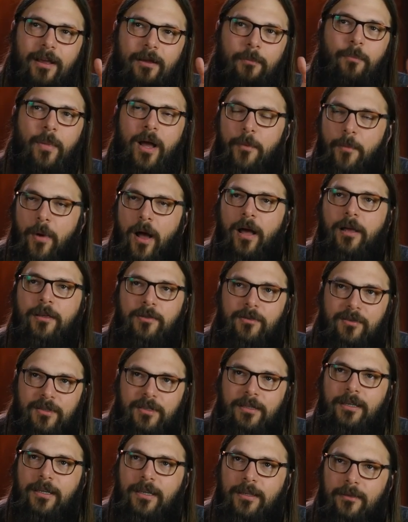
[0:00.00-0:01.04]
my ma
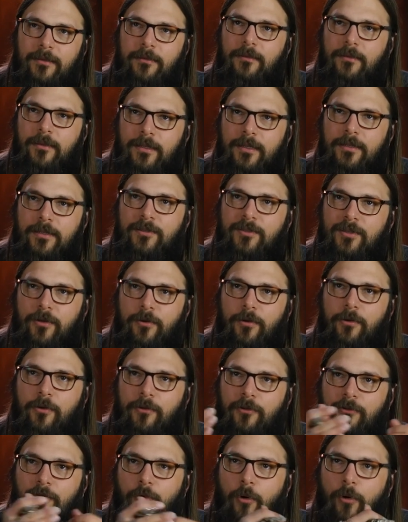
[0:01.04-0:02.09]
used to get these
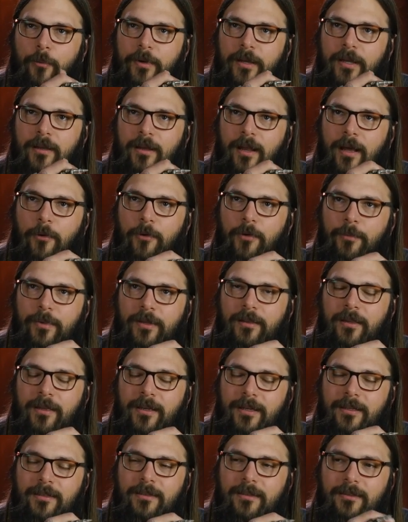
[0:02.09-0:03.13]
cereals for me, and I would be
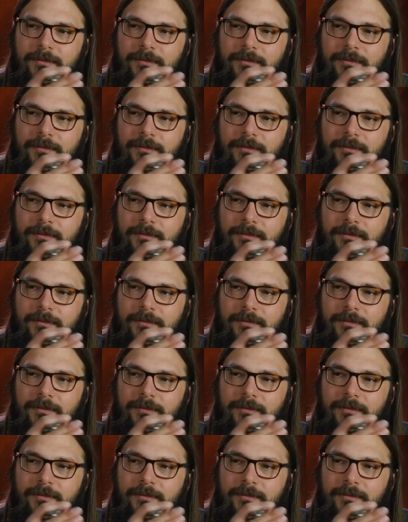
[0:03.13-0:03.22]
like,